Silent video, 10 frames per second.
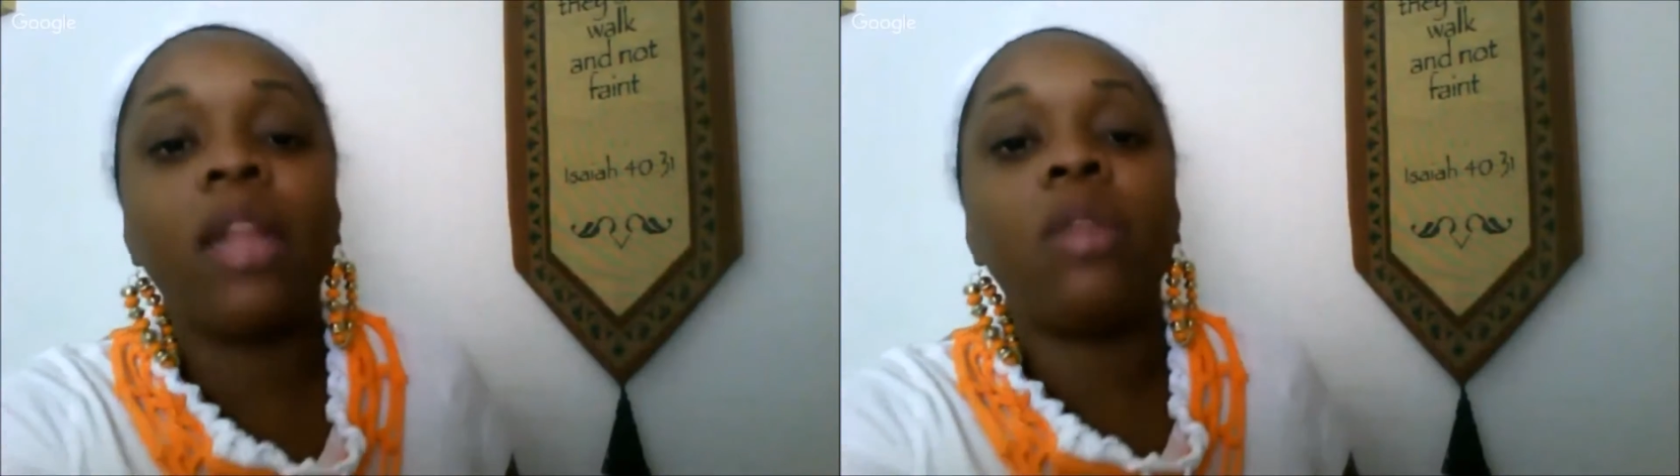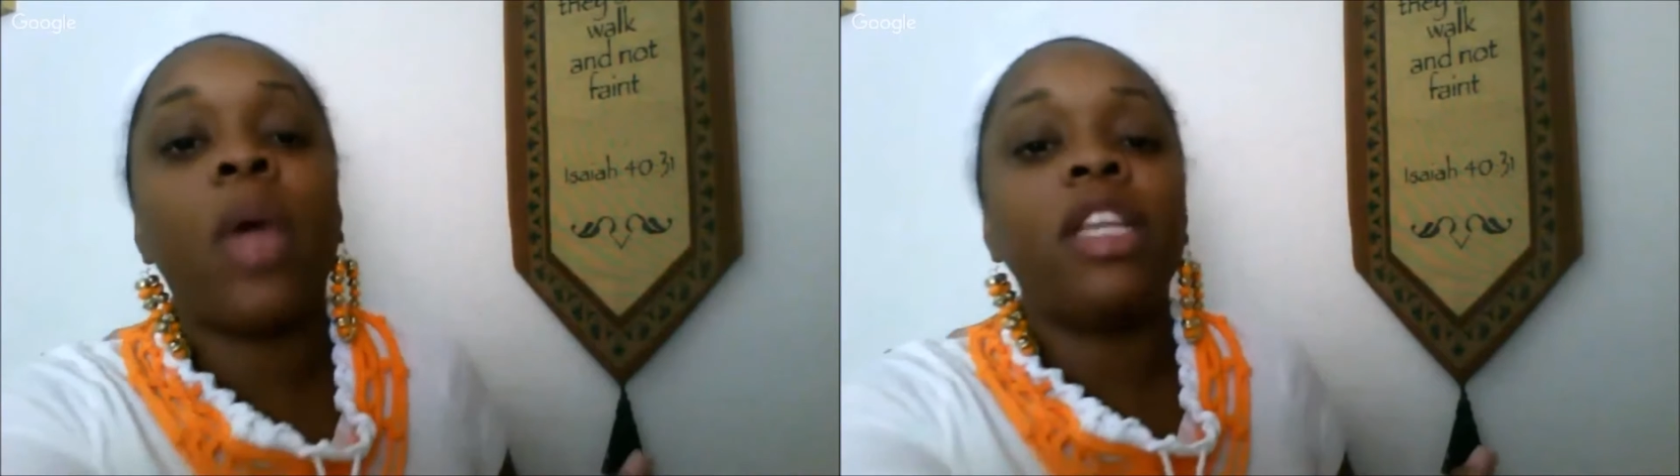
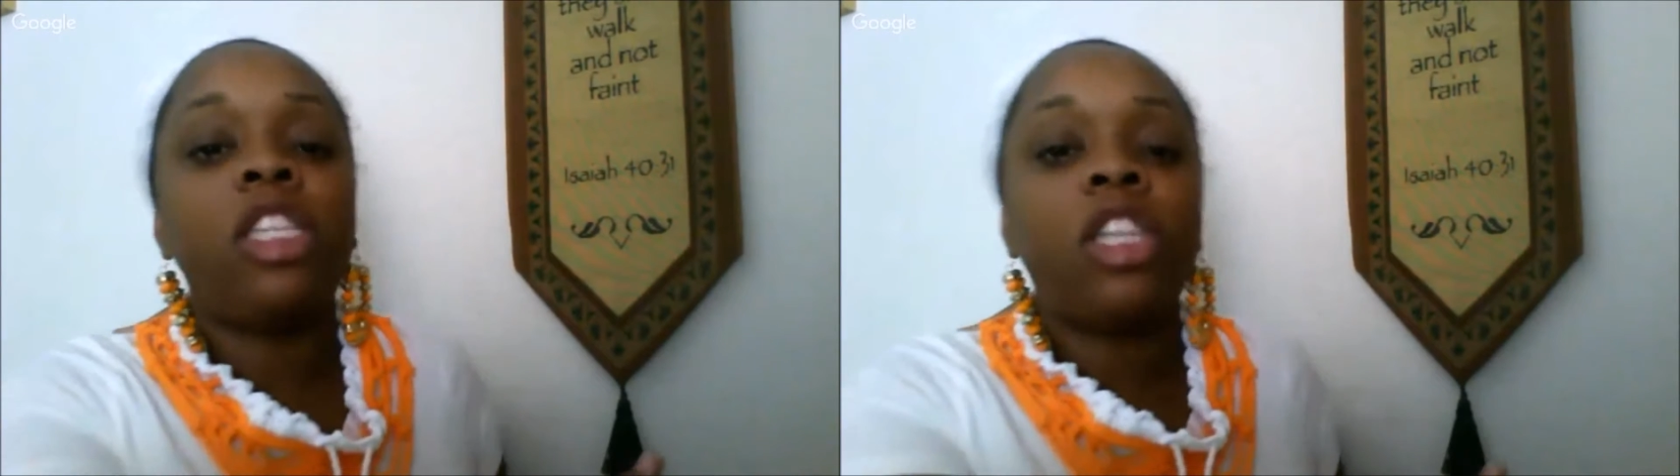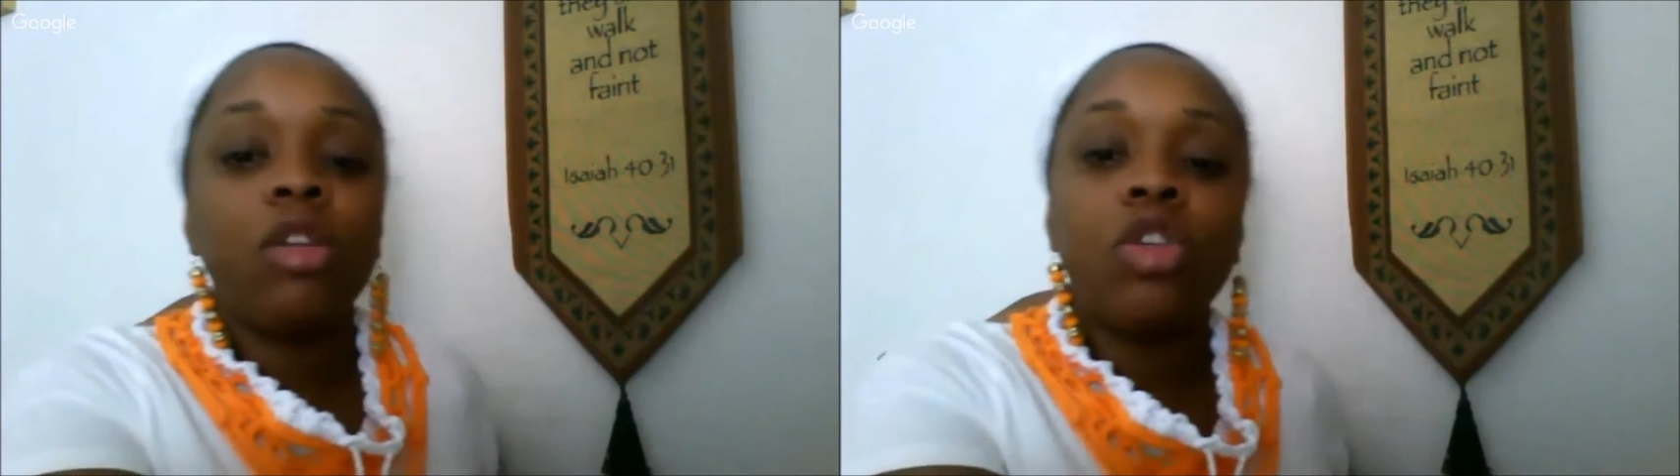
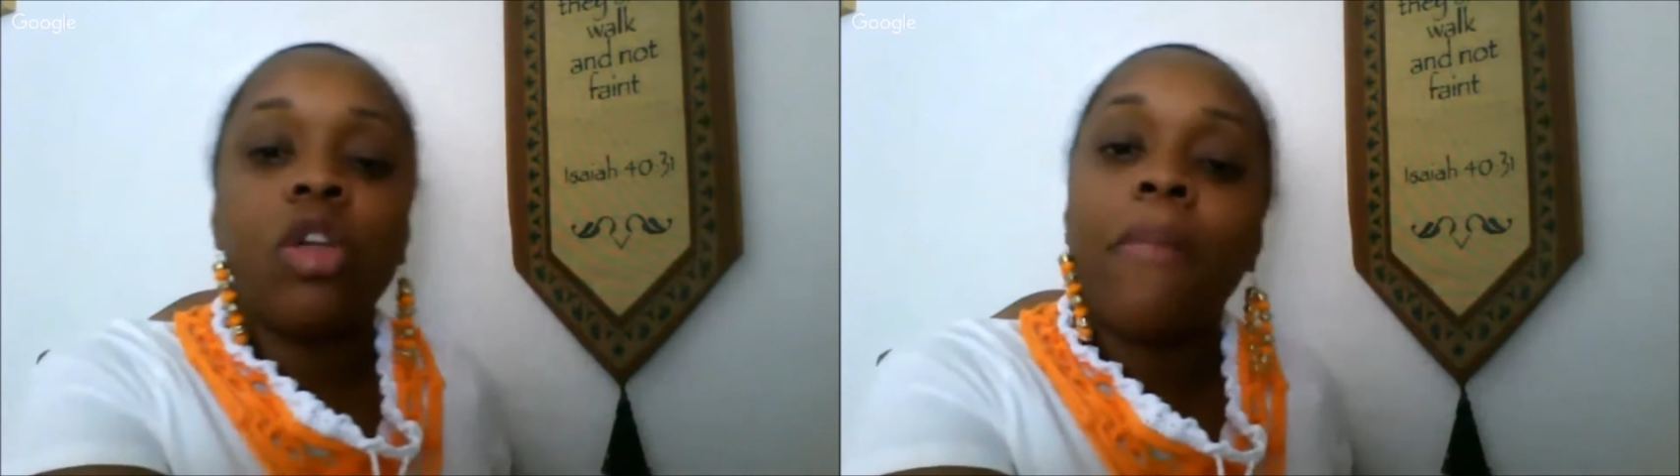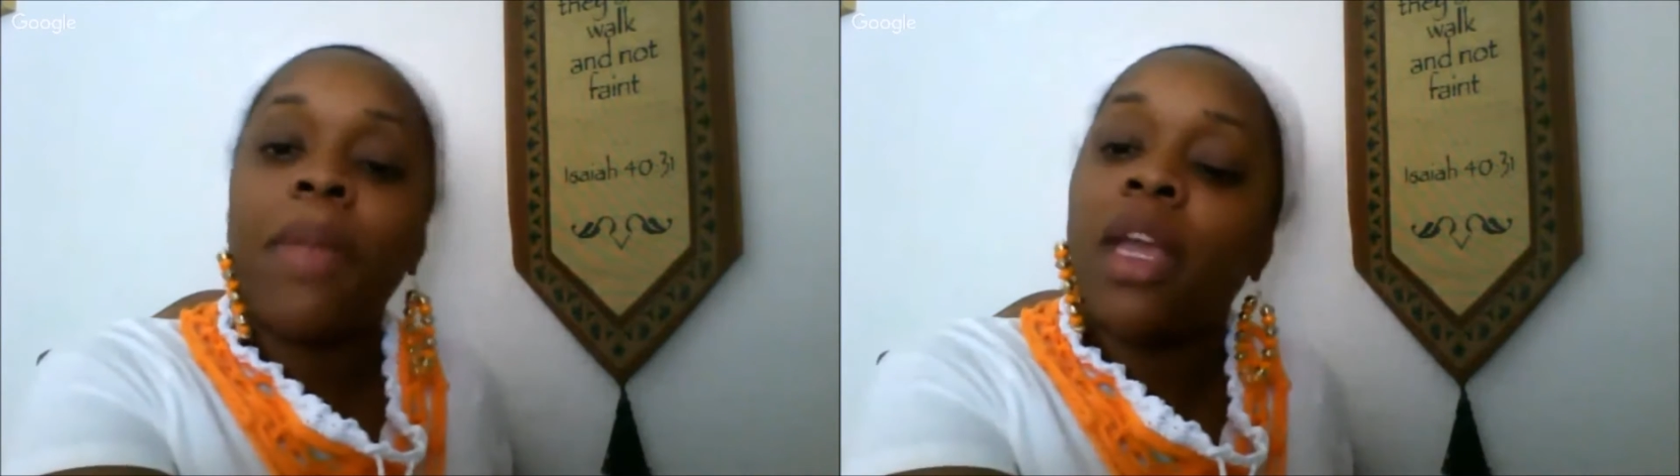When
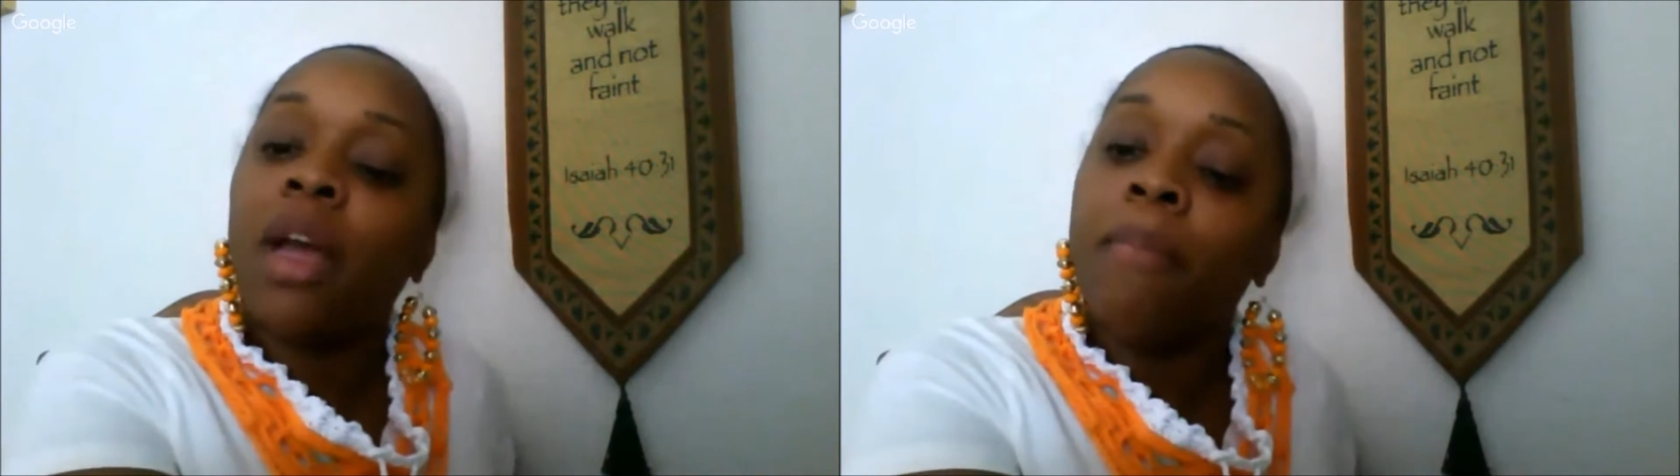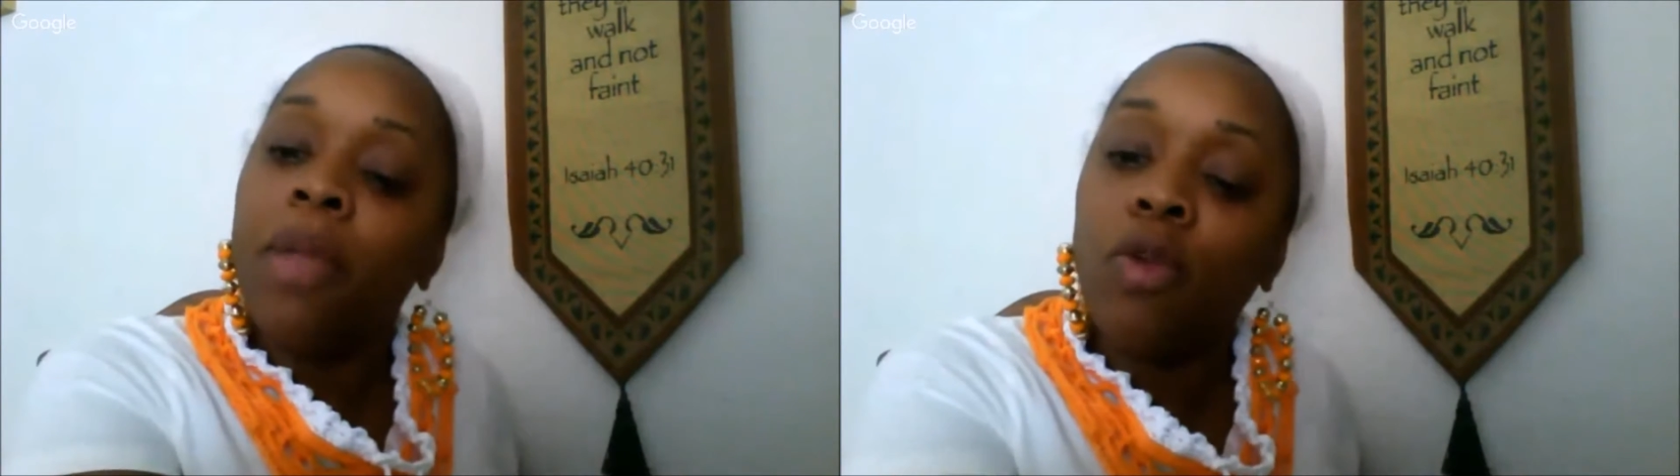children are being